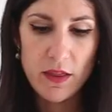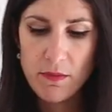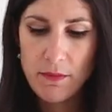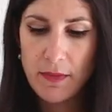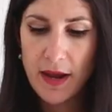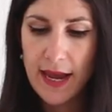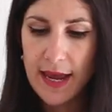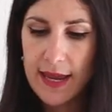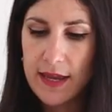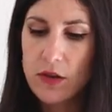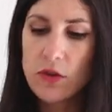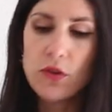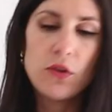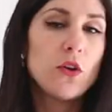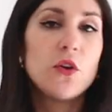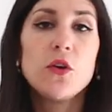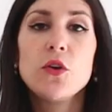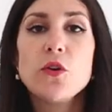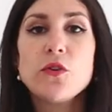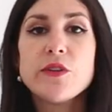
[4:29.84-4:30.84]
with my
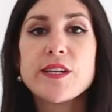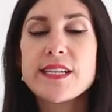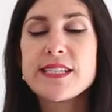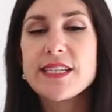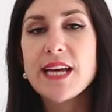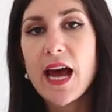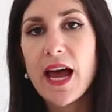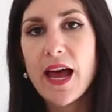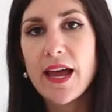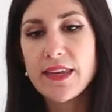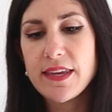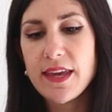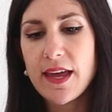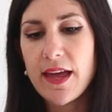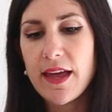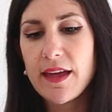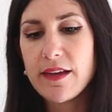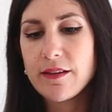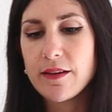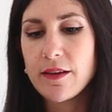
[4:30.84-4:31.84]
nude
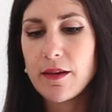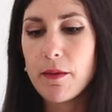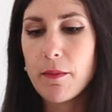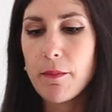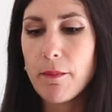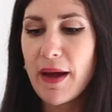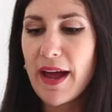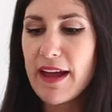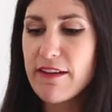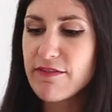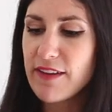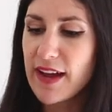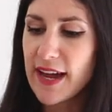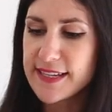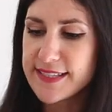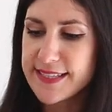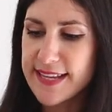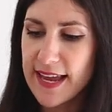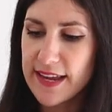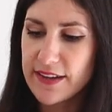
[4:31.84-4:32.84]
Tanya By
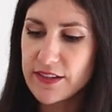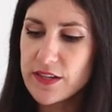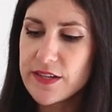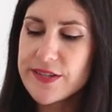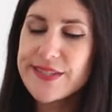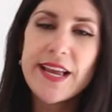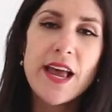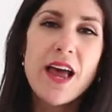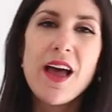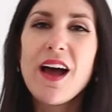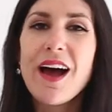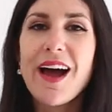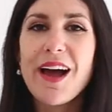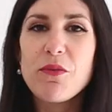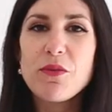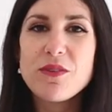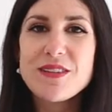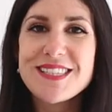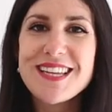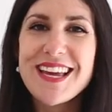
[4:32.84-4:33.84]
Far sandals.
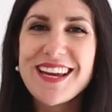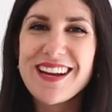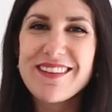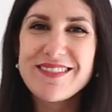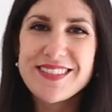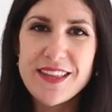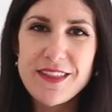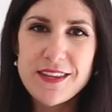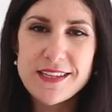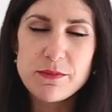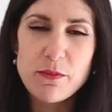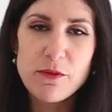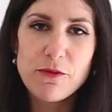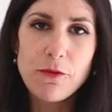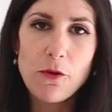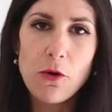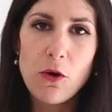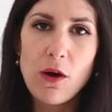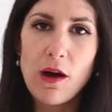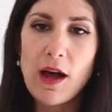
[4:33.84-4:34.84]
I will say, and I've said this
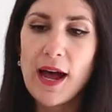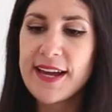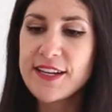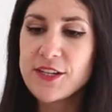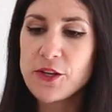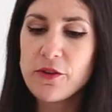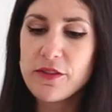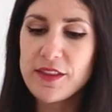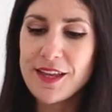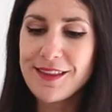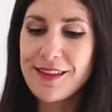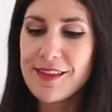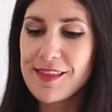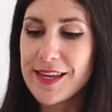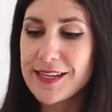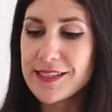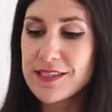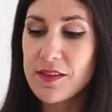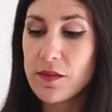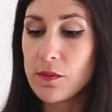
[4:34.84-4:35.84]
before, I don't think that
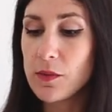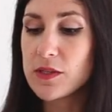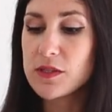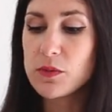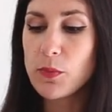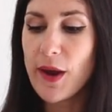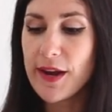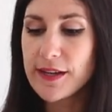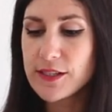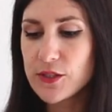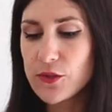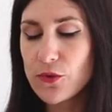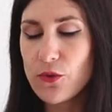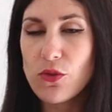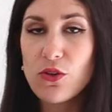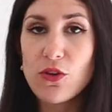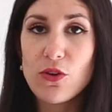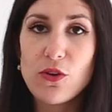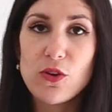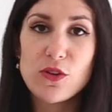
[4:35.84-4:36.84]
these are the most
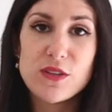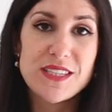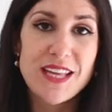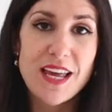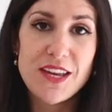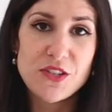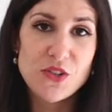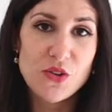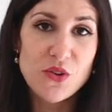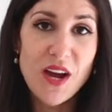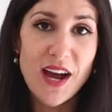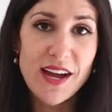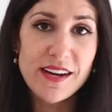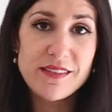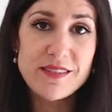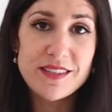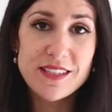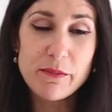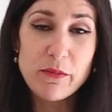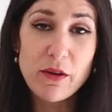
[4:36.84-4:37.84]
practical shoes. They do
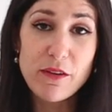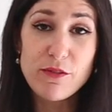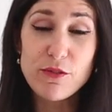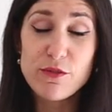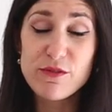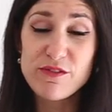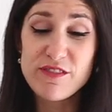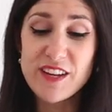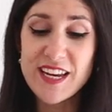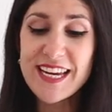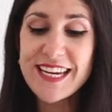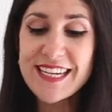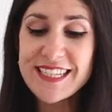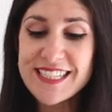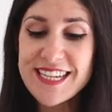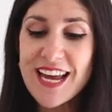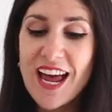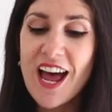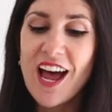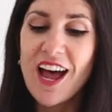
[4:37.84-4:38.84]
kind of slip off your
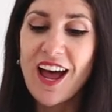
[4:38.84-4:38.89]
feet.